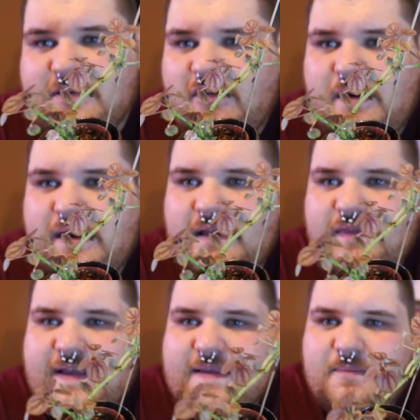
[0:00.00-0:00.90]
these
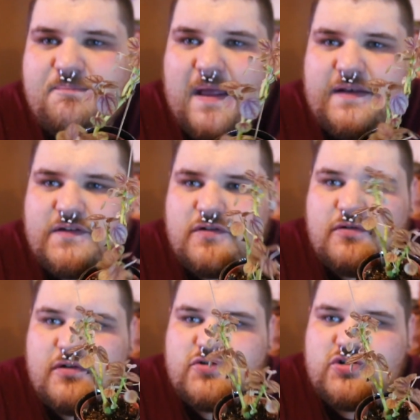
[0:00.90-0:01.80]
mental
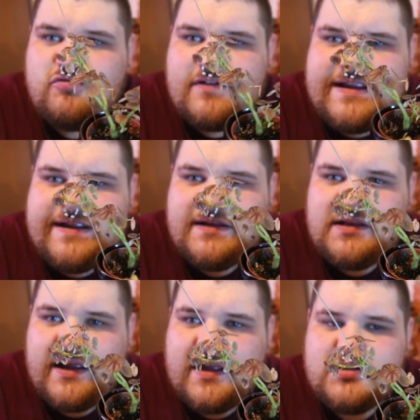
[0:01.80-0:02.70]
tree-like
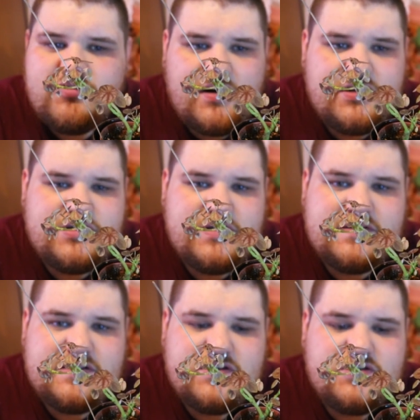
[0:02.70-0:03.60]
structures
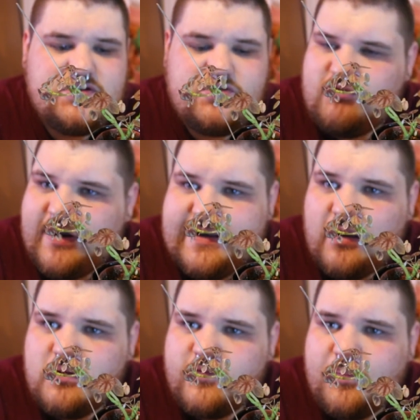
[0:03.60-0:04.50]
straight out of the
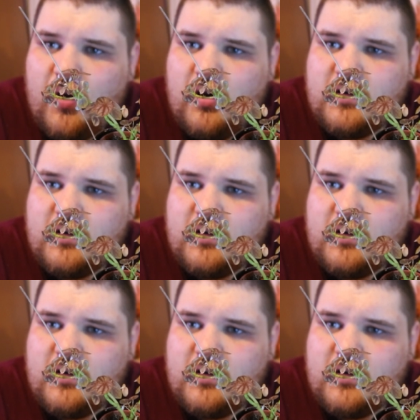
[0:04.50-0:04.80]
pot.